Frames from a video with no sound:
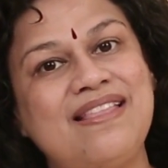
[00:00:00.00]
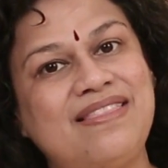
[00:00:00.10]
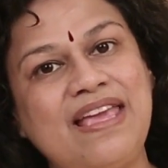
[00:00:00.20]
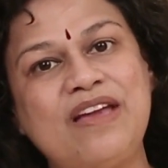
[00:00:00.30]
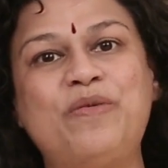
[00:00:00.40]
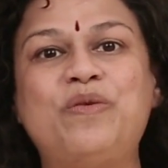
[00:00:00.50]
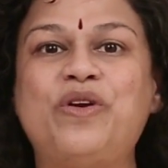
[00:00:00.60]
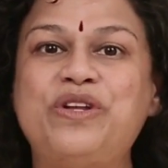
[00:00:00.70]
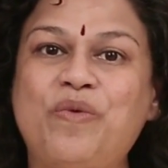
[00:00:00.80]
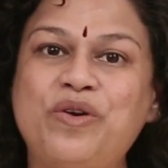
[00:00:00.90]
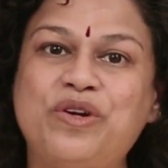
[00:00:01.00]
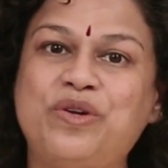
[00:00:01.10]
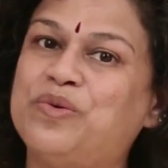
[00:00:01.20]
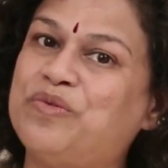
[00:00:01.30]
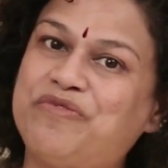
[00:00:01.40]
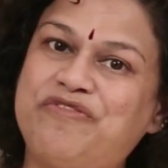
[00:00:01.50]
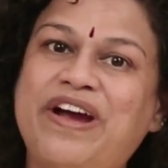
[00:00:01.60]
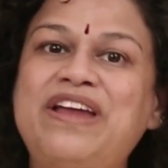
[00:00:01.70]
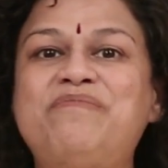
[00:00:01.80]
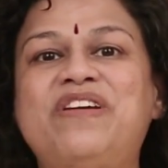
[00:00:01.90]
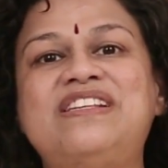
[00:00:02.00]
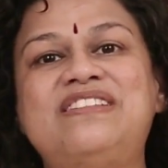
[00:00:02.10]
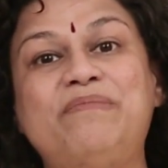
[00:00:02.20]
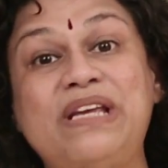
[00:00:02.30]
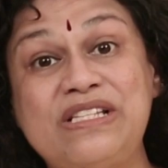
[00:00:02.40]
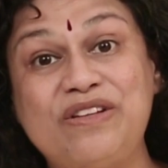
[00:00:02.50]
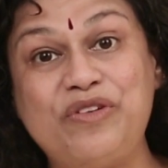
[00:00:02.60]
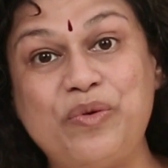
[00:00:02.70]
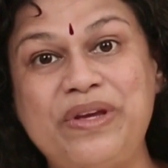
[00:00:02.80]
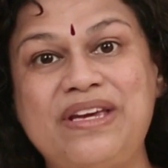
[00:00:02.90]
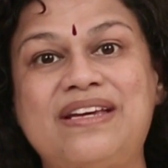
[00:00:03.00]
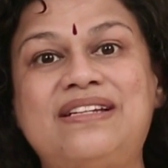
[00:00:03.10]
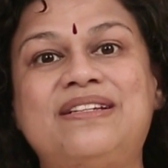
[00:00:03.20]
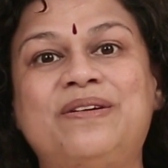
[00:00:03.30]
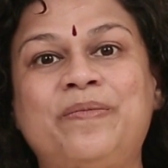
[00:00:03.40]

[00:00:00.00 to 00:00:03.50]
Think about what you want to do, find ways and means of doing it.